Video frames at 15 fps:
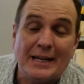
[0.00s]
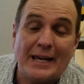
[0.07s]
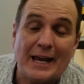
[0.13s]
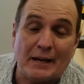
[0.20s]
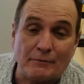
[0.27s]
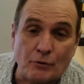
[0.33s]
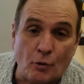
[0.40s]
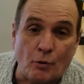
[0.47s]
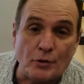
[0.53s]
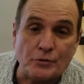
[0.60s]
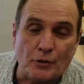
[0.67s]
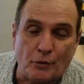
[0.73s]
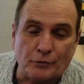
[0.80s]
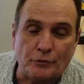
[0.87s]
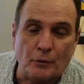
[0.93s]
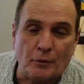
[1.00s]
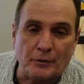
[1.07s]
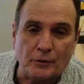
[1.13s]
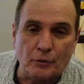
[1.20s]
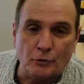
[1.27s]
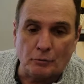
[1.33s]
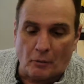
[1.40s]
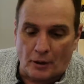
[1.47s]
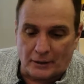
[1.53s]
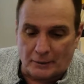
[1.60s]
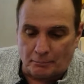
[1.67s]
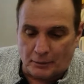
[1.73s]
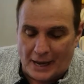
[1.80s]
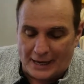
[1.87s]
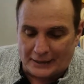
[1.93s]
and of course, also on the Kuhn's Market
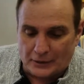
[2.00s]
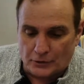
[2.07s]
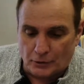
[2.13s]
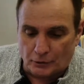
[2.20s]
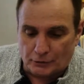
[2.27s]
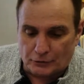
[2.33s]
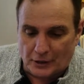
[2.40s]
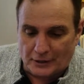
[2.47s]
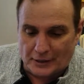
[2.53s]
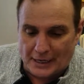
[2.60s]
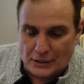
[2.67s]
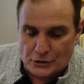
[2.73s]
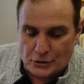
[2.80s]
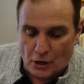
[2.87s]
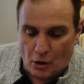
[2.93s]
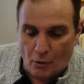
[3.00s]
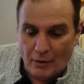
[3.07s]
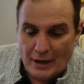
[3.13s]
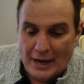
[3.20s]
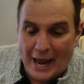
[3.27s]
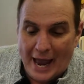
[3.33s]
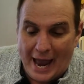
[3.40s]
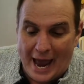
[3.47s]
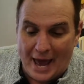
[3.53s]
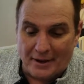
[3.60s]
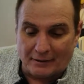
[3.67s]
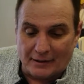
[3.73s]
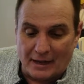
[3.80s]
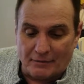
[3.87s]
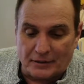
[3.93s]
Black and Gold Sunday show at
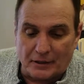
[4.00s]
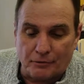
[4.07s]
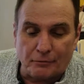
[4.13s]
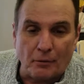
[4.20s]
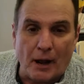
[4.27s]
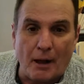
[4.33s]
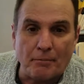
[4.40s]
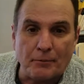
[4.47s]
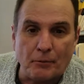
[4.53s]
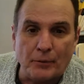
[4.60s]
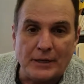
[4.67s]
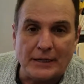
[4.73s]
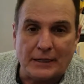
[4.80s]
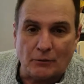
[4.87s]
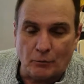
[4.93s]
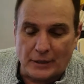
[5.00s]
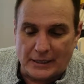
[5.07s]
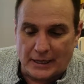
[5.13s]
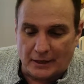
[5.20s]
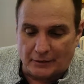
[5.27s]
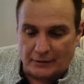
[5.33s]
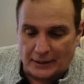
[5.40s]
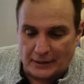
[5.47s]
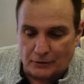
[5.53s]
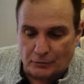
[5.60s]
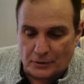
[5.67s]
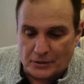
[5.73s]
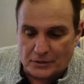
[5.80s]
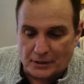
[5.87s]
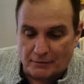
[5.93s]
11 and throughout the week and weekend on
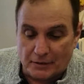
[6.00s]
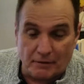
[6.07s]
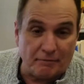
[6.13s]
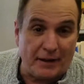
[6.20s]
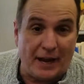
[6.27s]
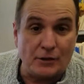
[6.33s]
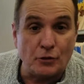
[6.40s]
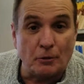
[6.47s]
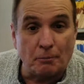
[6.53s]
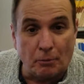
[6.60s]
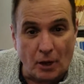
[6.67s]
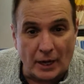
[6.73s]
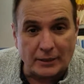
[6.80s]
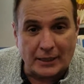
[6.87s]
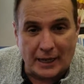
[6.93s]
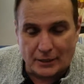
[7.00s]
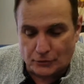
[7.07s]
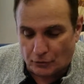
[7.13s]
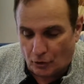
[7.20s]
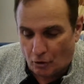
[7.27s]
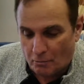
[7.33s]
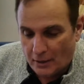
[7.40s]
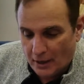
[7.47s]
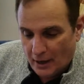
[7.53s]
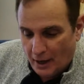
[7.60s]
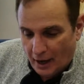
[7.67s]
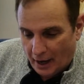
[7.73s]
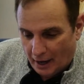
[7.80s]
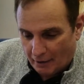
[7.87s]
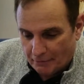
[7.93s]
93.7. 1027 The Fan, your broadcast home
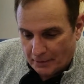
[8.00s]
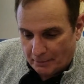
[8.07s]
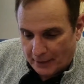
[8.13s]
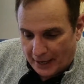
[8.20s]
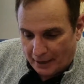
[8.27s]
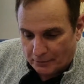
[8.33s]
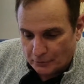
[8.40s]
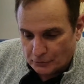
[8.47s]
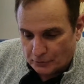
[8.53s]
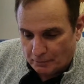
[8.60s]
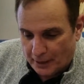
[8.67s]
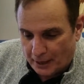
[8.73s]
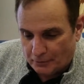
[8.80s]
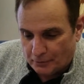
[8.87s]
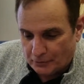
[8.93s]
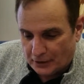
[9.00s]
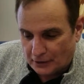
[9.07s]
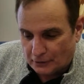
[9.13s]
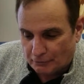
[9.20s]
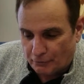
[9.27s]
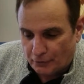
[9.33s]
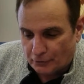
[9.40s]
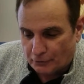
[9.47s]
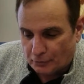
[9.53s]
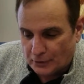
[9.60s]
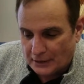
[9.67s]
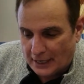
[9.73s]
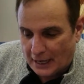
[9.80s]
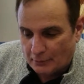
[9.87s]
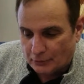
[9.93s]
of the Panthers. The Panthers get the first three
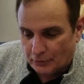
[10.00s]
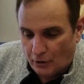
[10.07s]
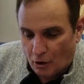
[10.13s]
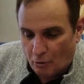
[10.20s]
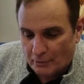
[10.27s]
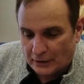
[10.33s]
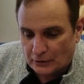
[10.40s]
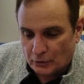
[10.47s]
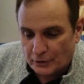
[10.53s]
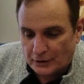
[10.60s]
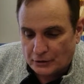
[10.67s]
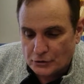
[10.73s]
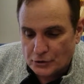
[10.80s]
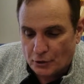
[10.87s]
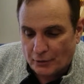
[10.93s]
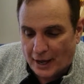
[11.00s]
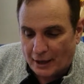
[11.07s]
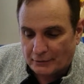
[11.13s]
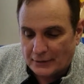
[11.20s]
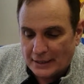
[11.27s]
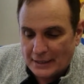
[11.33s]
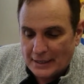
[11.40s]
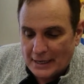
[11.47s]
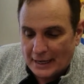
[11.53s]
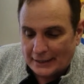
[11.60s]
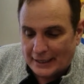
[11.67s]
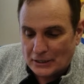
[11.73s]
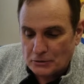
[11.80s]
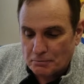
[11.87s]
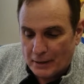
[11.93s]
games at home, including the showdown
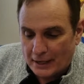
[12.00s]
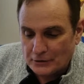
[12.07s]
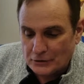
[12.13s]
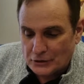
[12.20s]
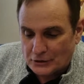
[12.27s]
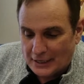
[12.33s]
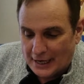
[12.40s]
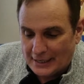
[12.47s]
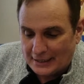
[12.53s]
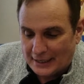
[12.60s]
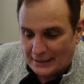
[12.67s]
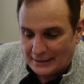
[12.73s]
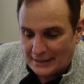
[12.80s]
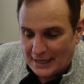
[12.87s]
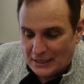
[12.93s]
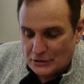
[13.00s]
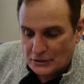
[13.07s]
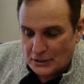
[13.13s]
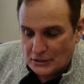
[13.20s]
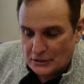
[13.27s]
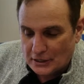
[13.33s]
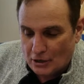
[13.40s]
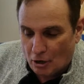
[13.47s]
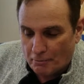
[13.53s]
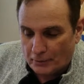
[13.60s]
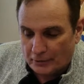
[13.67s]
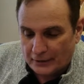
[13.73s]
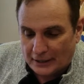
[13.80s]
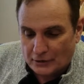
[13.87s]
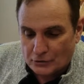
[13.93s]
against Penn State and the ACC
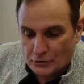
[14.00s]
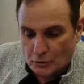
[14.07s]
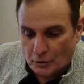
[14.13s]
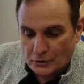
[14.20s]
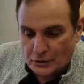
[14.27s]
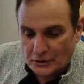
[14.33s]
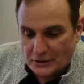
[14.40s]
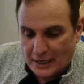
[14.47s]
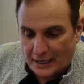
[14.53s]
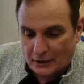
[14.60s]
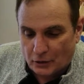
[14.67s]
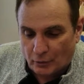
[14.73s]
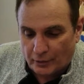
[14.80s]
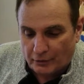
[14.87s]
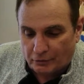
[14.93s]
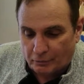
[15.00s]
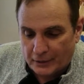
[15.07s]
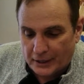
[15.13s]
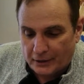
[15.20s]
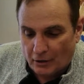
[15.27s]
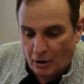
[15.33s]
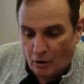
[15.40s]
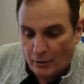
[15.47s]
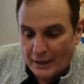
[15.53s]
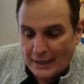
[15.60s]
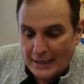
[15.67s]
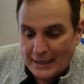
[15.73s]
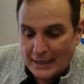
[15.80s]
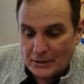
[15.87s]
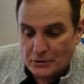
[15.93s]
opener against Georgia Tech. Going 3 0
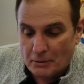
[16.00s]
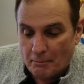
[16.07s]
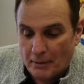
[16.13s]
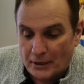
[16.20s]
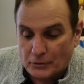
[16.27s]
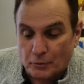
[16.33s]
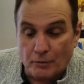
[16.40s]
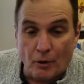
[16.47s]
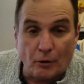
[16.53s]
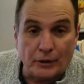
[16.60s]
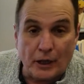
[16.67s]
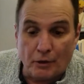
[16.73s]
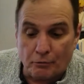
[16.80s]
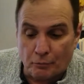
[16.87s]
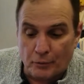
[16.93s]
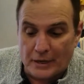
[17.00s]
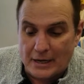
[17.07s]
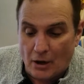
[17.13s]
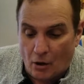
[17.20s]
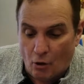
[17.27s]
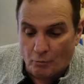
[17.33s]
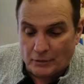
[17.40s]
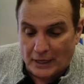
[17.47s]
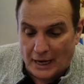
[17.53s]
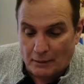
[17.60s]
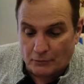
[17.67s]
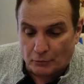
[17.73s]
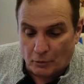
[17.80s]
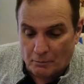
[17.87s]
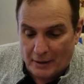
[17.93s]
is a must with only three home
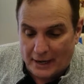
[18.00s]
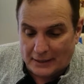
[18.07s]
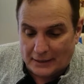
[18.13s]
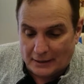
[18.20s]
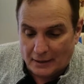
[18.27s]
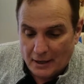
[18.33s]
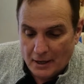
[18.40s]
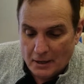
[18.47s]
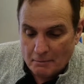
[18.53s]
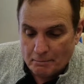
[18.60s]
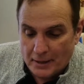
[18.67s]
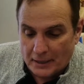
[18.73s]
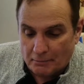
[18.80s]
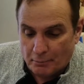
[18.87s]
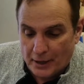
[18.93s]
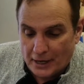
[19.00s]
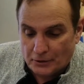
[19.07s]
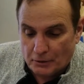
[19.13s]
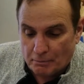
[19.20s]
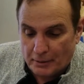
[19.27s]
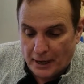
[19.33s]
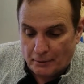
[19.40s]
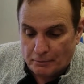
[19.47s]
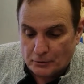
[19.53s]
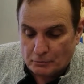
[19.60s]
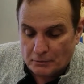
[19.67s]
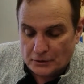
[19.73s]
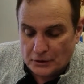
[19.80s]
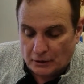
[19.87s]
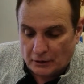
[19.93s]
games remaining. Big break, the Panthers
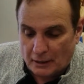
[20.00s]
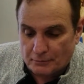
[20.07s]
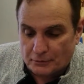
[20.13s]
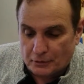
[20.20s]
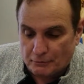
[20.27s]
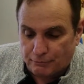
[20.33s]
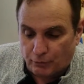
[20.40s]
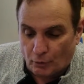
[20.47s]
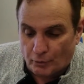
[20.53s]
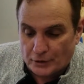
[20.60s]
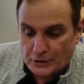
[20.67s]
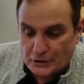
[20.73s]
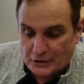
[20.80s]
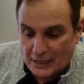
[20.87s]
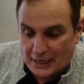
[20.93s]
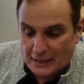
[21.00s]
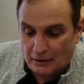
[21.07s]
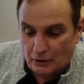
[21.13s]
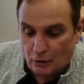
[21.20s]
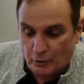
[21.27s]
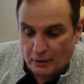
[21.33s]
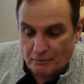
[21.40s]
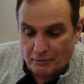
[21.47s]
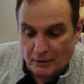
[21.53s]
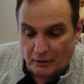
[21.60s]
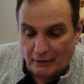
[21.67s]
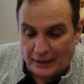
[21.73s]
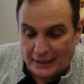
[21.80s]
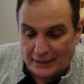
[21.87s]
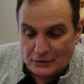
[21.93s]
miss Clemson, Florida State, Louisville,
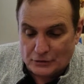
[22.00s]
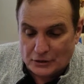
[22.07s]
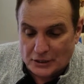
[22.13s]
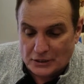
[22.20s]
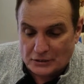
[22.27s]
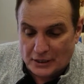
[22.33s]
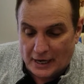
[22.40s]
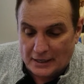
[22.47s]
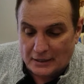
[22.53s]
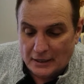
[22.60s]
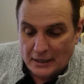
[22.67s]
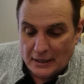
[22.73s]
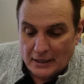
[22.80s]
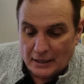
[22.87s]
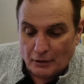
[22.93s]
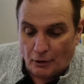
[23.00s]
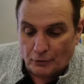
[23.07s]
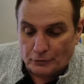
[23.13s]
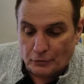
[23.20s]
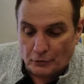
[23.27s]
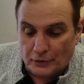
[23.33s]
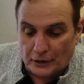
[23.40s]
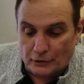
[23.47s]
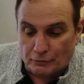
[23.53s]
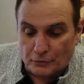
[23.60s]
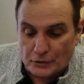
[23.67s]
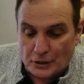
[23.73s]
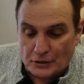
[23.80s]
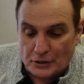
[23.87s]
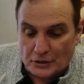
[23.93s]
and NC State. It also gets
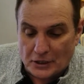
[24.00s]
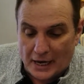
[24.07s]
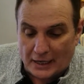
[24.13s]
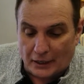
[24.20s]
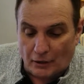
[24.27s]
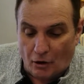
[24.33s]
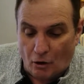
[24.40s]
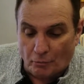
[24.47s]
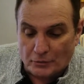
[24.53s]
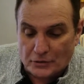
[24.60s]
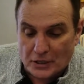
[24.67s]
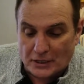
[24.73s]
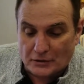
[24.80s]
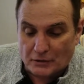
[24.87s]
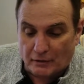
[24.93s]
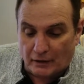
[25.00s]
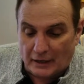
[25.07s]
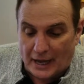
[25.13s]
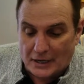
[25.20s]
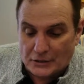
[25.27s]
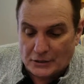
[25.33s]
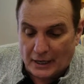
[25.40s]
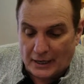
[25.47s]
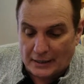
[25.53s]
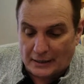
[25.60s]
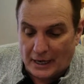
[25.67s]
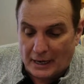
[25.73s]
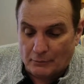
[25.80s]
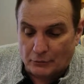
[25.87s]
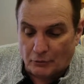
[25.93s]
Virginia Tech at home. Six of the last nine
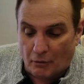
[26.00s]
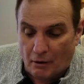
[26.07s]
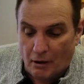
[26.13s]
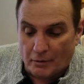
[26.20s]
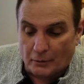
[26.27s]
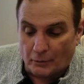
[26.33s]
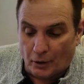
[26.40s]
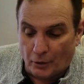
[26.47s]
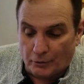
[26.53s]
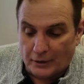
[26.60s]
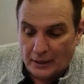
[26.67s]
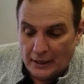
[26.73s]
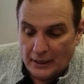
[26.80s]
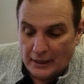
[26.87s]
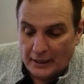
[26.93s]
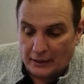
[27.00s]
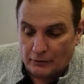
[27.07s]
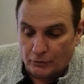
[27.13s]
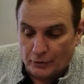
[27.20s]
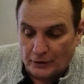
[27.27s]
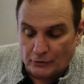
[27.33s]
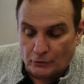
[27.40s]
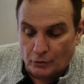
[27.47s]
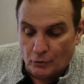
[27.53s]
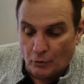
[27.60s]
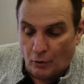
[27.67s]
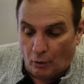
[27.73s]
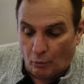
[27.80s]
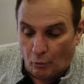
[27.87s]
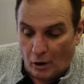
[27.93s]
games are on the road, including
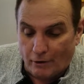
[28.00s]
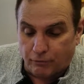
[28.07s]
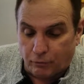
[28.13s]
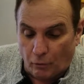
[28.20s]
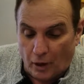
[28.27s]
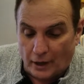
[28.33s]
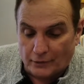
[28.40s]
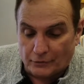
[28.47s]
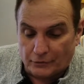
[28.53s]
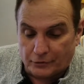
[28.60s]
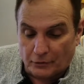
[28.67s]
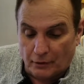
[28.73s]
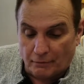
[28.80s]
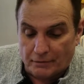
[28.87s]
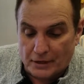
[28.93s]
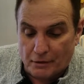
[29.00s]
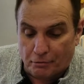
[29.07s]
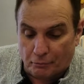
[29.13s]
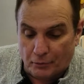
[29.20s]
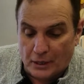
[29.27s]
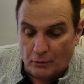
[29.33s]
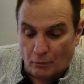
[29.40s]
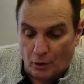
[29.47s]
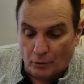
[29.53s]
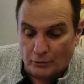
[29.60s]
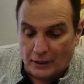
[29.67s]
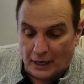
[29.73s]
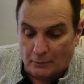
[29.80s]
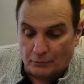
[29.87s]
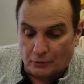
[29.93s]
two rough runs of the three road
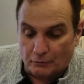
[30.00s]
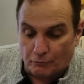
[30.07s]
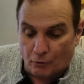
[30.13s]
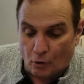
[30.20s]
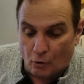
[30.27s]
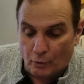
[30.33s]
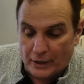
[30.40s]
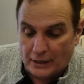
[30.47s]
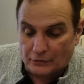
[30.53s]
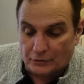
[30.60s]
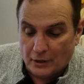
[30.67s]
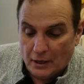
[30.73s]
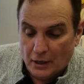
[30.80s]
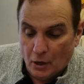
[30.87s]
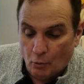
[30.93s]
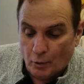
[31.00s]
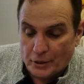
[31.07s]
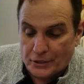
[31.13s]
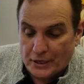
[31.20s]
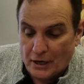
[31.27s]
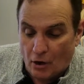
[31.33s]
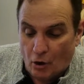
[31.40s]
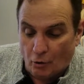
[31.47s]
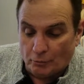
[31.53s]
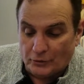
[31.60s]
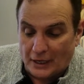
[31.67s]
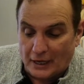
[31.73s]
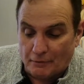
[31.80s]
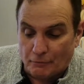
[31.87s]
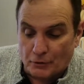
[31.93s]
games in four weeks, with the home
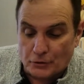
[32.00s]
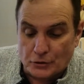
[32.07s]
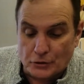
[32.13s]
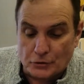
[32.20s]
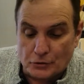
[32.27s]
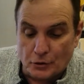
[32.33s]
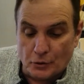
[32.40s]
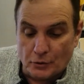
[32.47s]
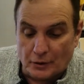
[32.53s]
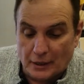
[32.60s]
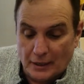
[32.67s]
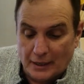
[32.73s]
date versus Duke